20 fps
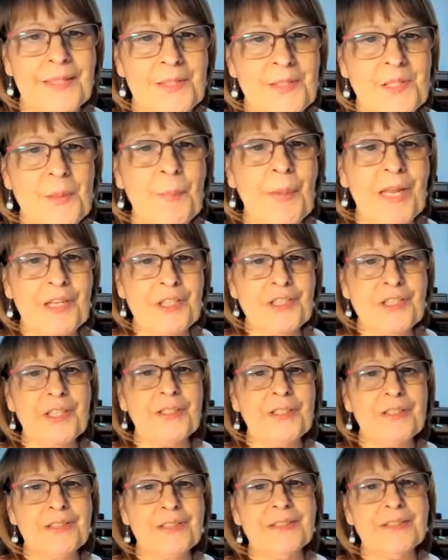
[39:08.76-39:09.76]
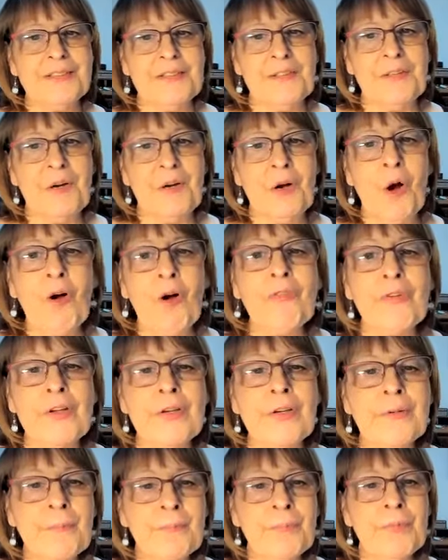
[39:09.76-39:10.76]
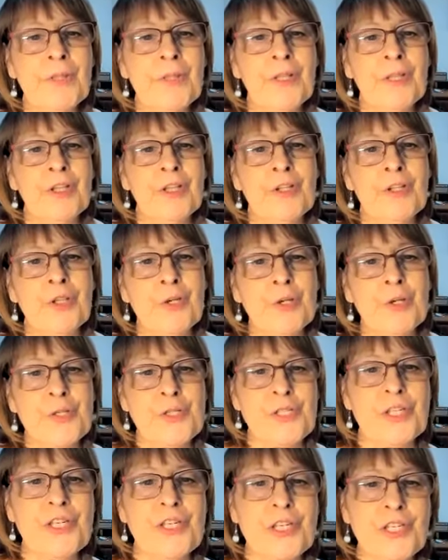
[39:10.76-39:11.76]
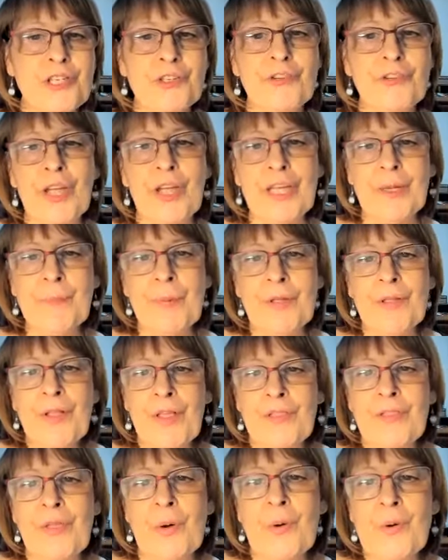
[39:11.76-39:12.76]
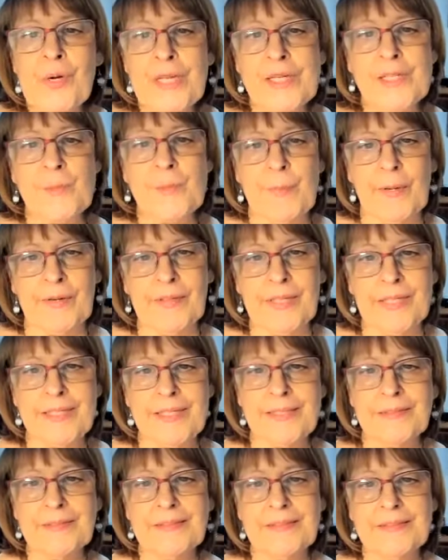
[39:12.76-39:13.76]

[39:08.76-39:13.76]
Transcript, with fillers: It's a picture often used to describe the Holy Spirit.